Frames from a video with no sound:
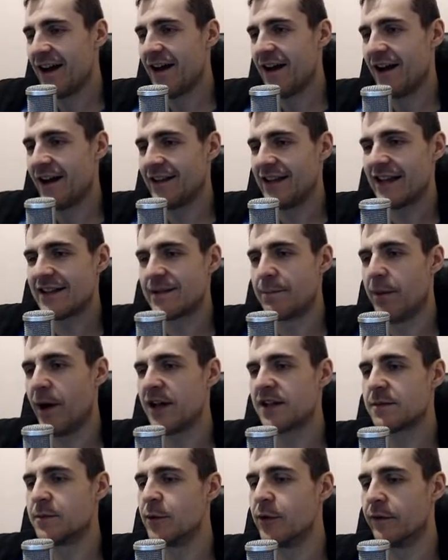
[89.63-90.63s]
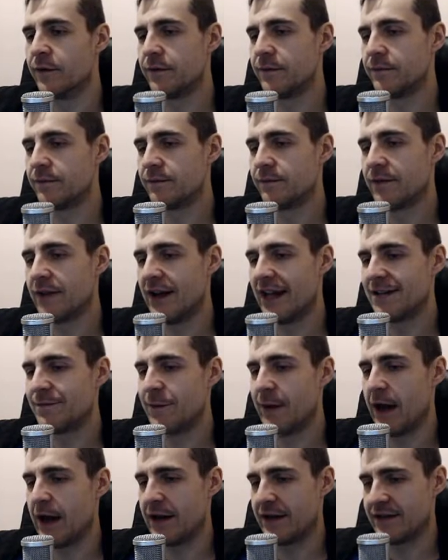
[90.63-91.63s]
that's a boss move, let's
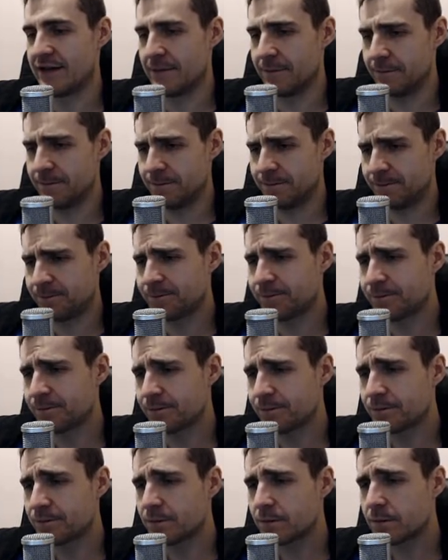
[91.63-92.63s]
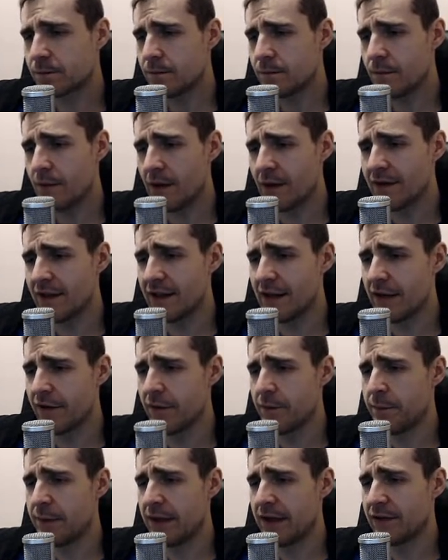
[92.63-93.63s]
be honest. They're not
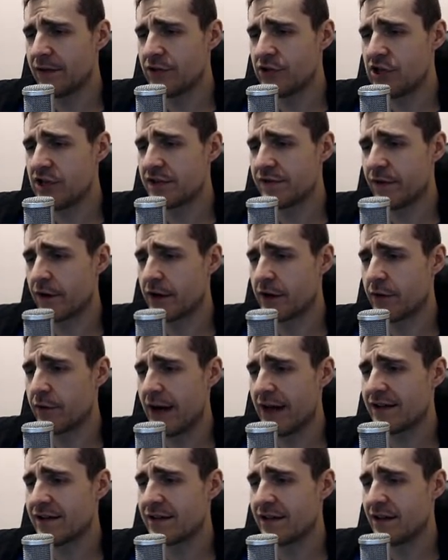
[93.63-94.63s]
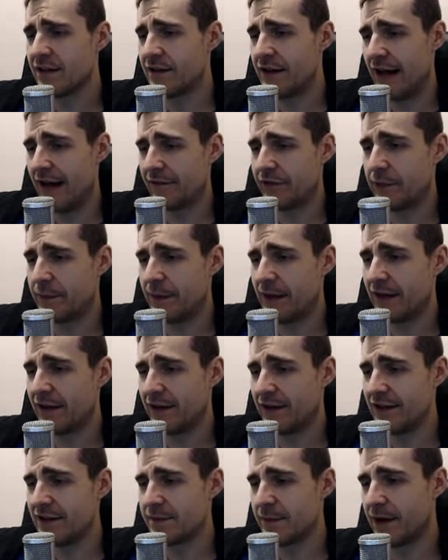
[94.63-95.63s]
even peeled, Jesus fucking Christ. Now I have to peel
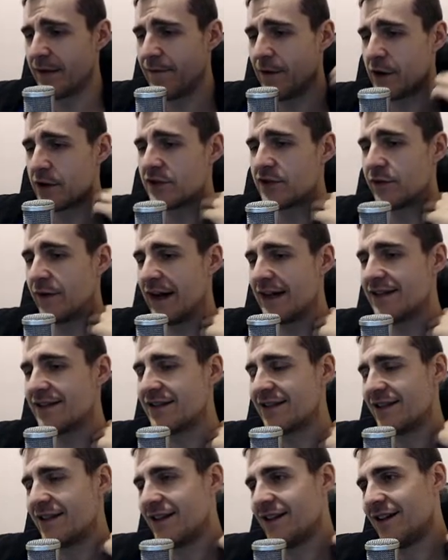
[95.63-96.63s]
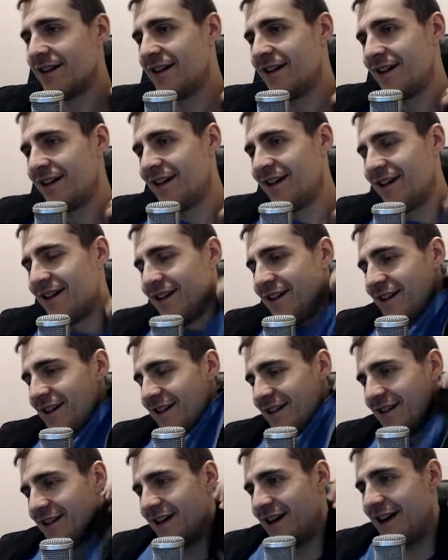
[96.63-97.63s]
these motherfuckers twice.
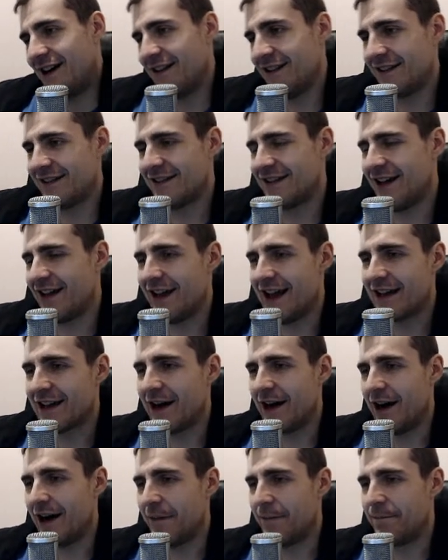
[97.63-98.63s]
It's not like a